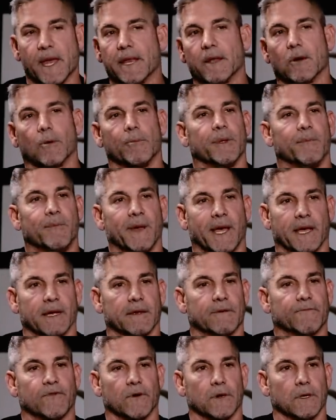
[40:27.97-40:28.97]
that held me
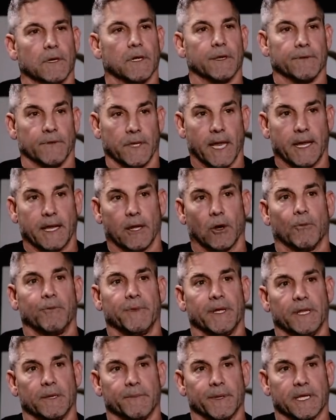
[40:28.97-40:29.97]
back for that helped
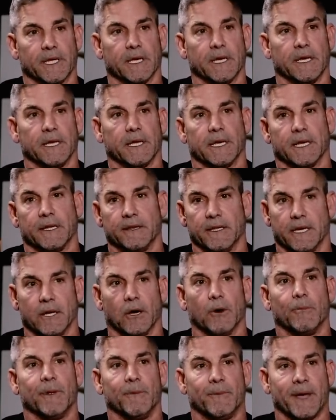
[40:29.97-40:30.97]
me in the mm-hmm. beginning, and then
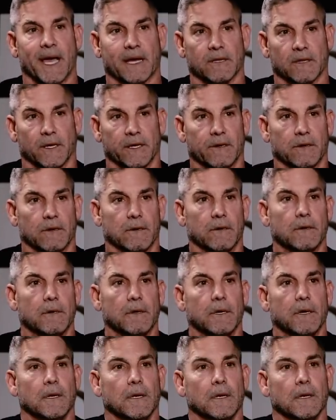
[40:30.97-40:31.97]
held me back later.
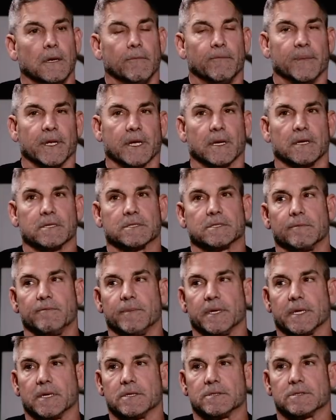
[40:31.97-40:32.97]
Yeah. Because
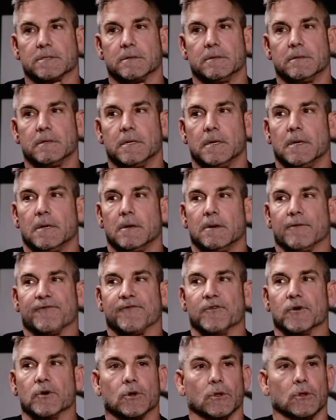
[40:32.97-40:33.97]
because
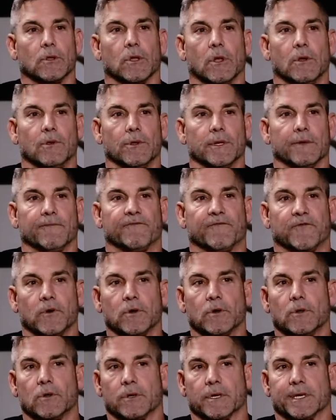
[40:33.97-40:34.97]
frugal only,
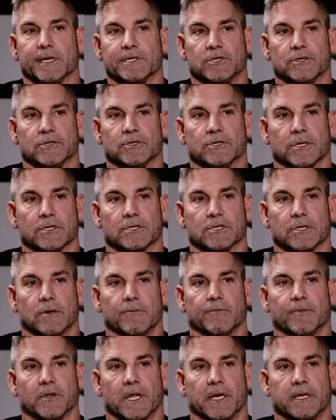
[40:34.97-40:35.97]
frugal gets you to a
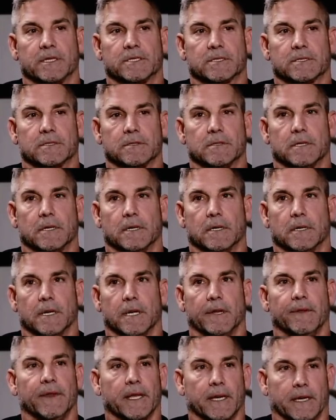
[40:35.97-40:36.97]
certain place,
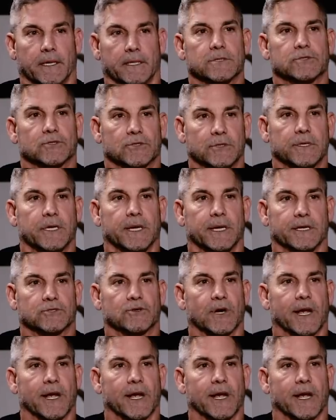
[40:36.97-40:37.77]
and then it then it